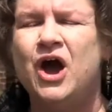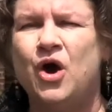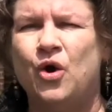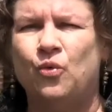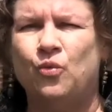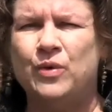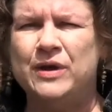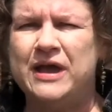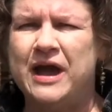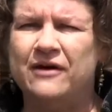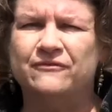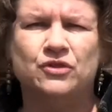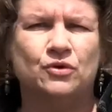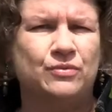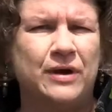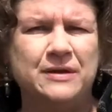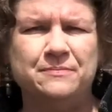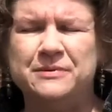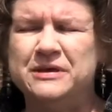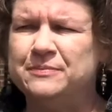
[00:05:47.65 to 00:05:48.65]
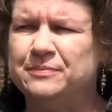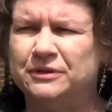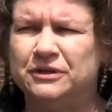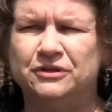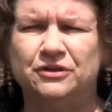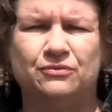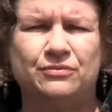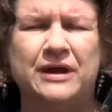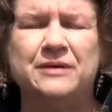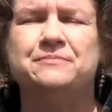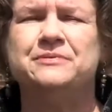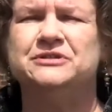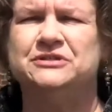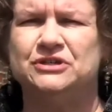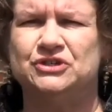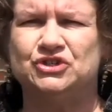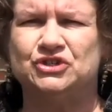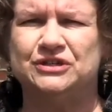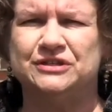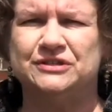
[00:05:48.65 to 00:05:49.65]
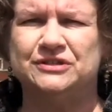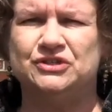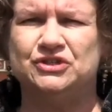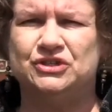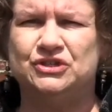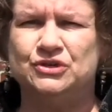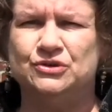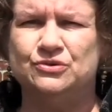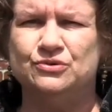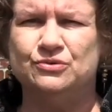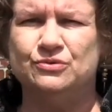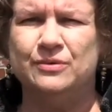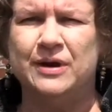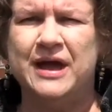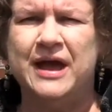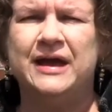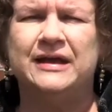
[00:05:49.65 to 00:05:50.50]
we have the right people in the right positions to